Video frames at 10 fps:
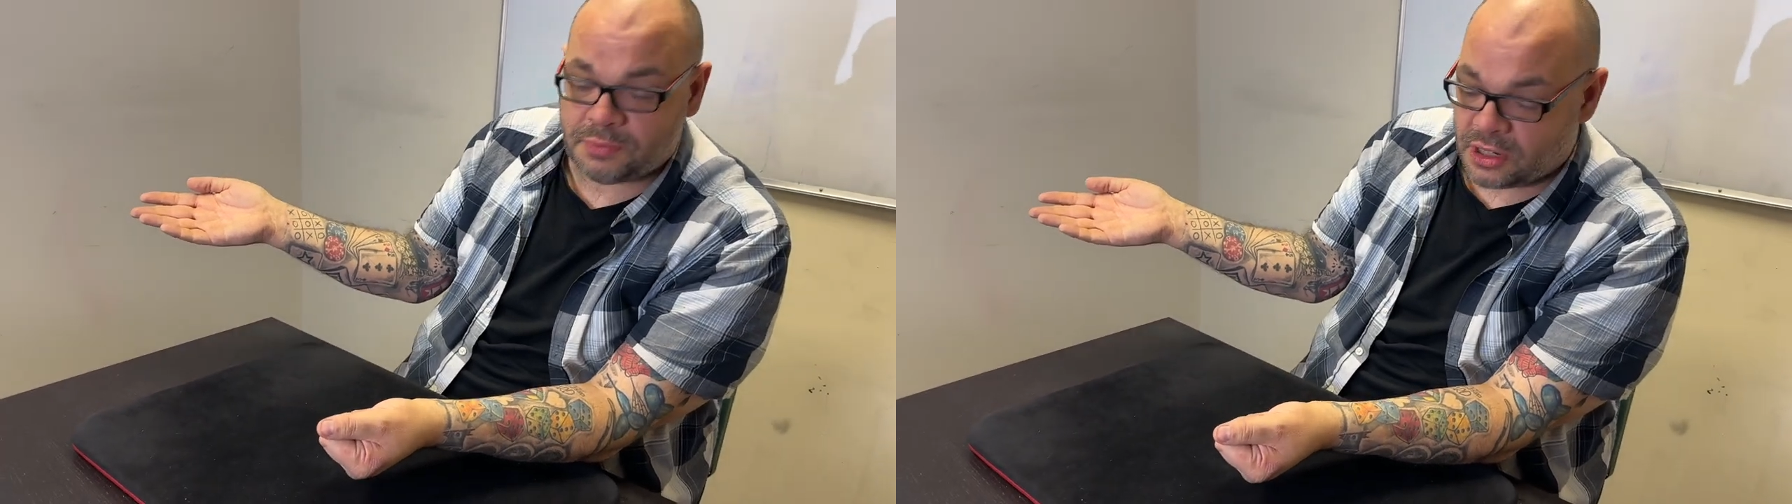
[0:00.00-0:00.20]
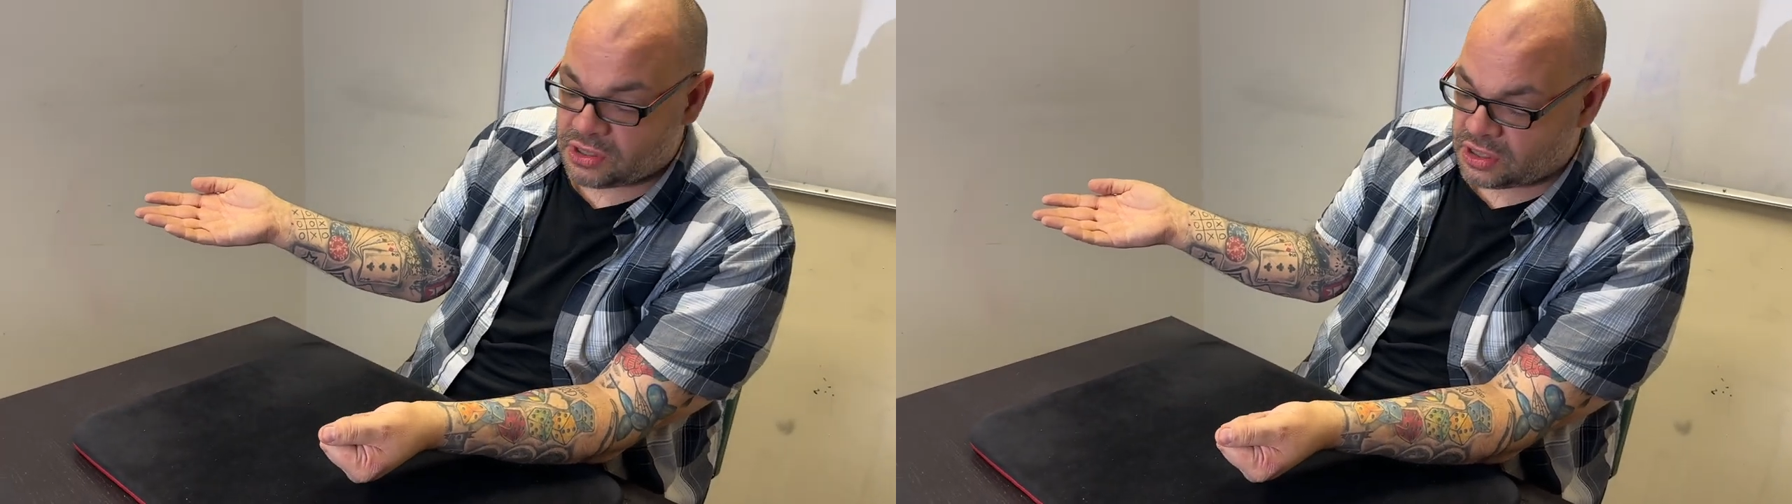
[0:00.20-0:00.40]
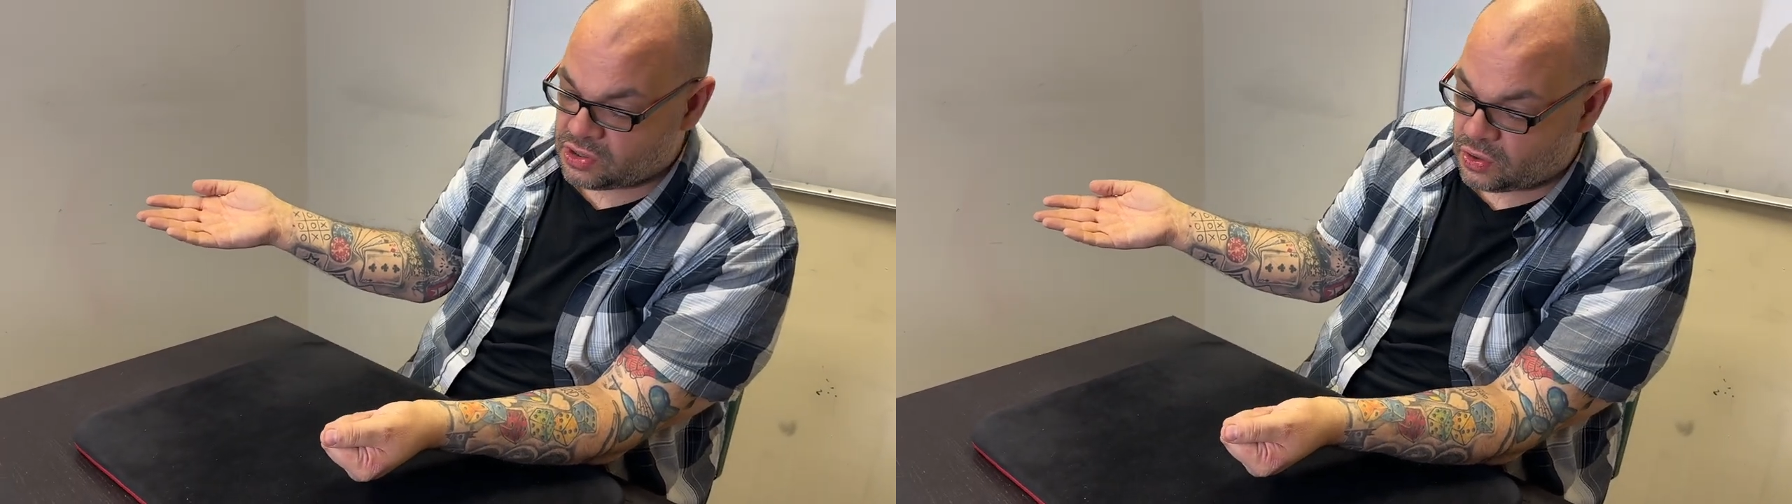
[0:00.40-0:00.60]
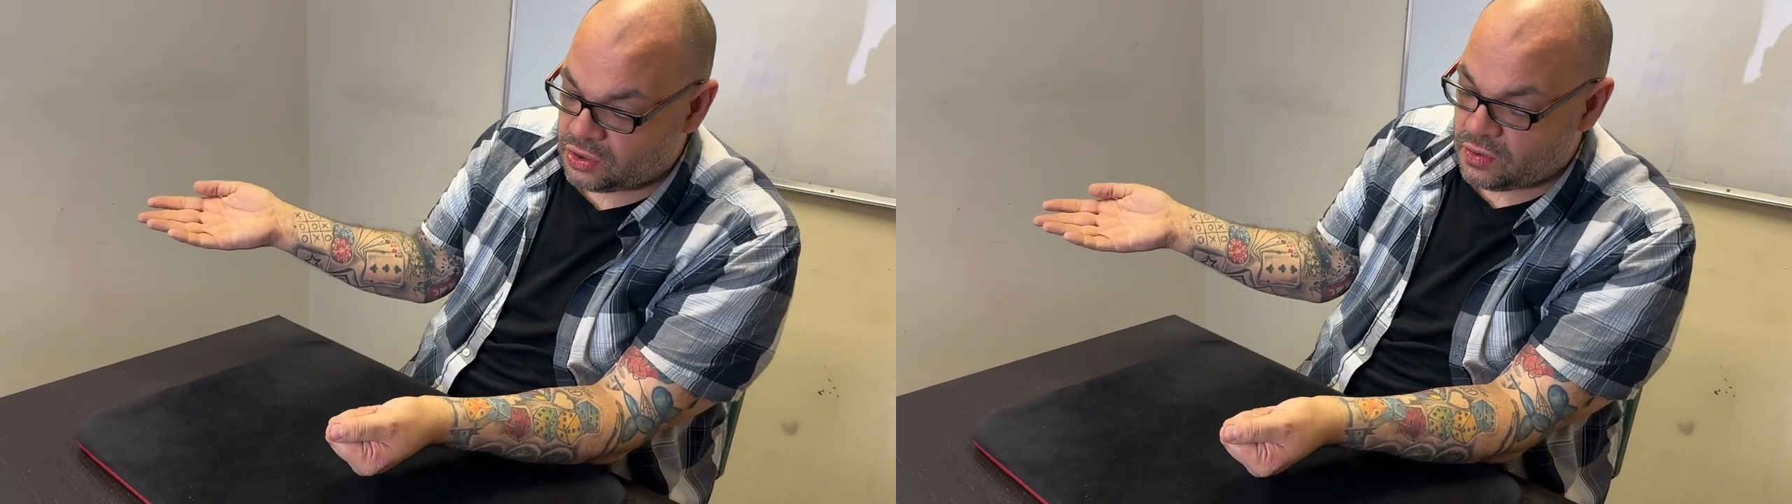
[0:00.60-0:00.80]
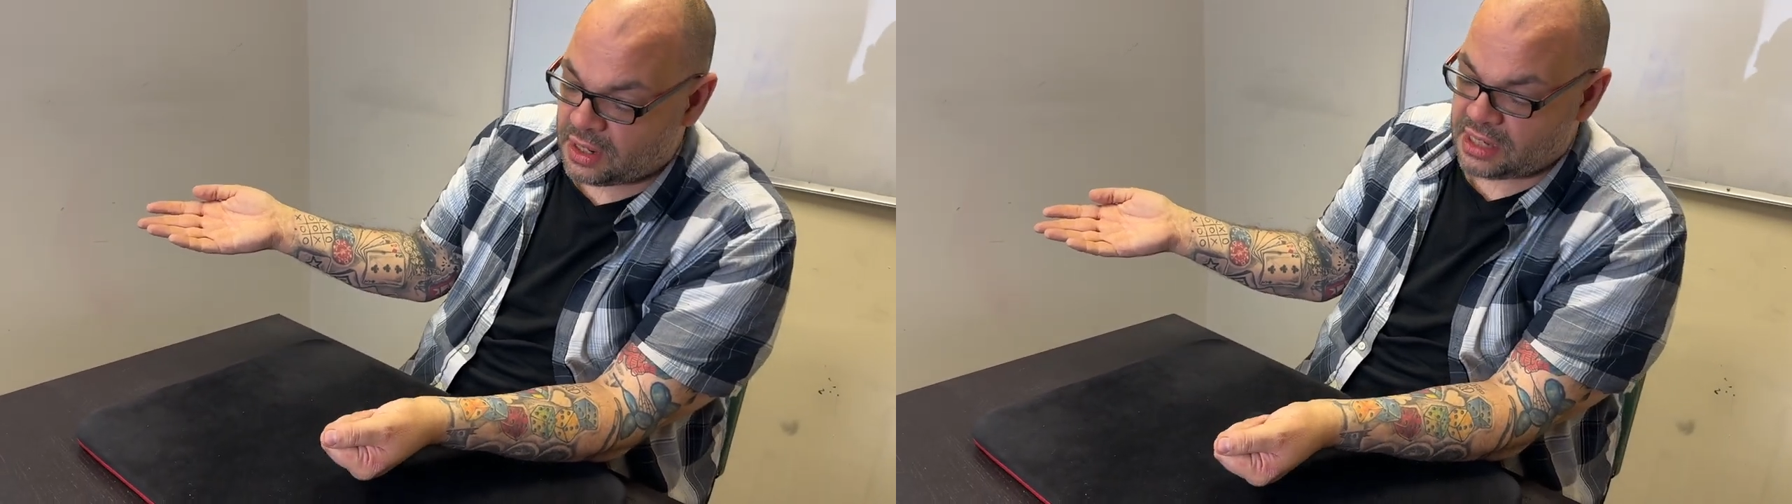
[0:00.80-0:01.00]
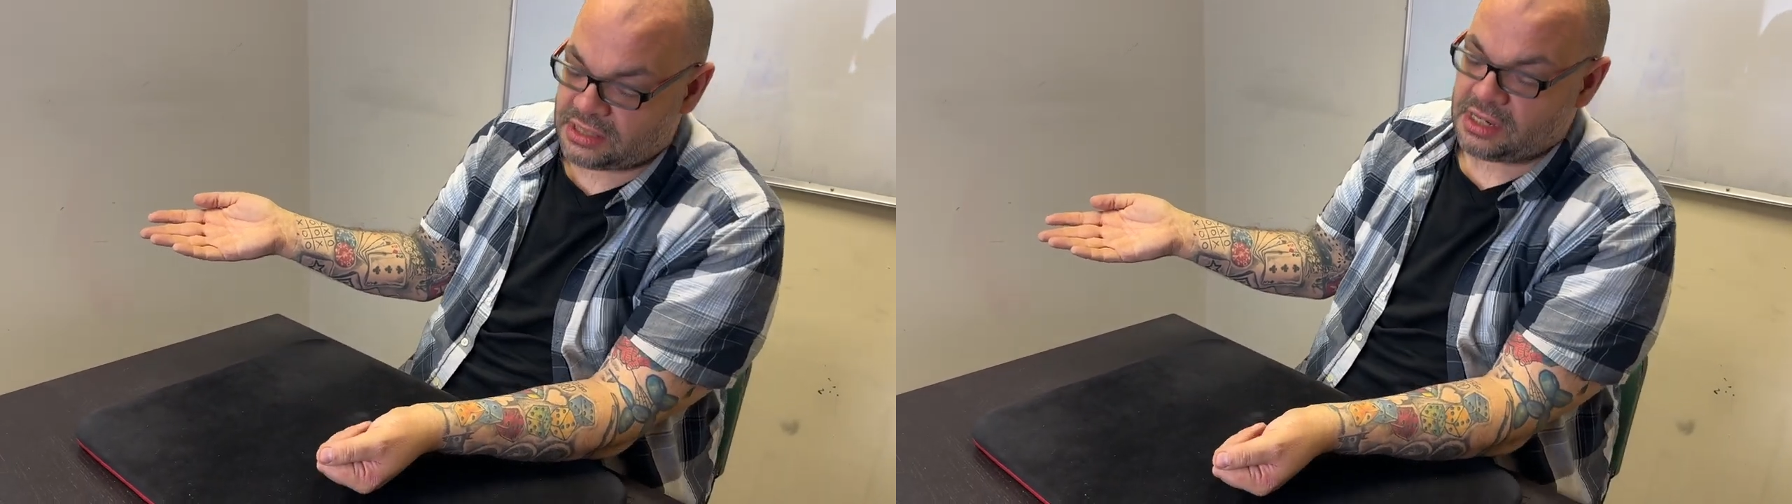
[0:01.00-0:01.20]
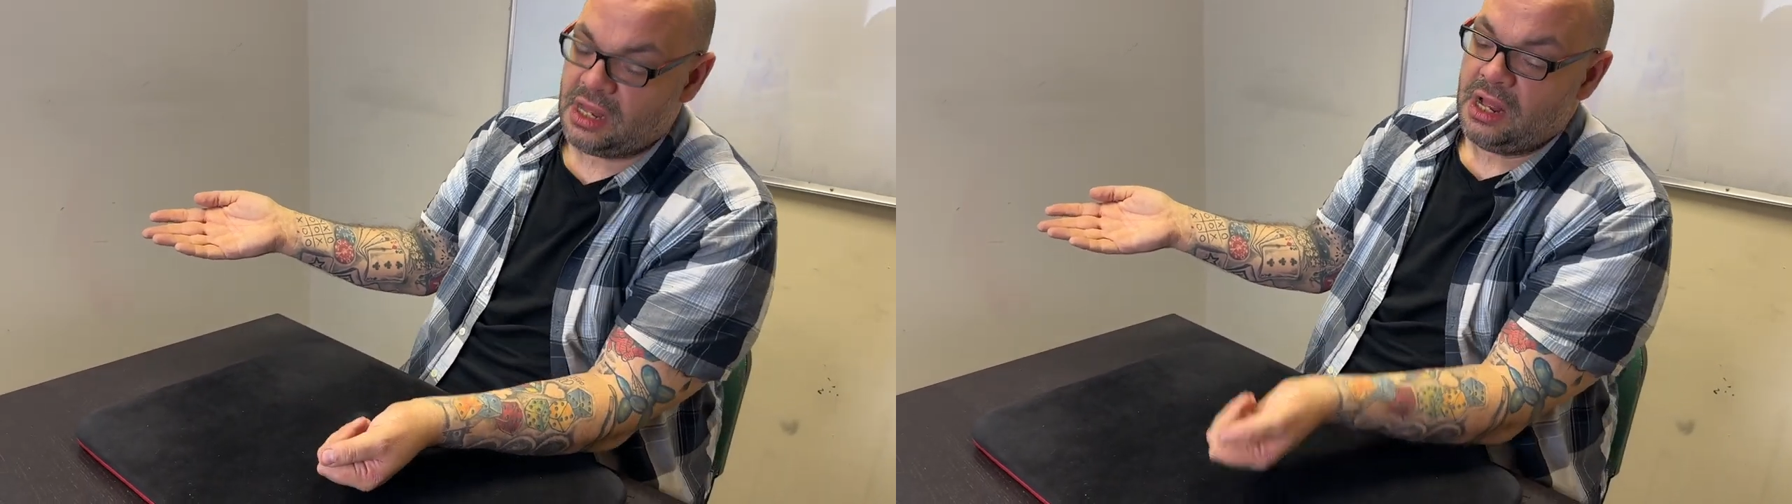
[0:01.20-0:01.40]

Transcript: person I saw do this.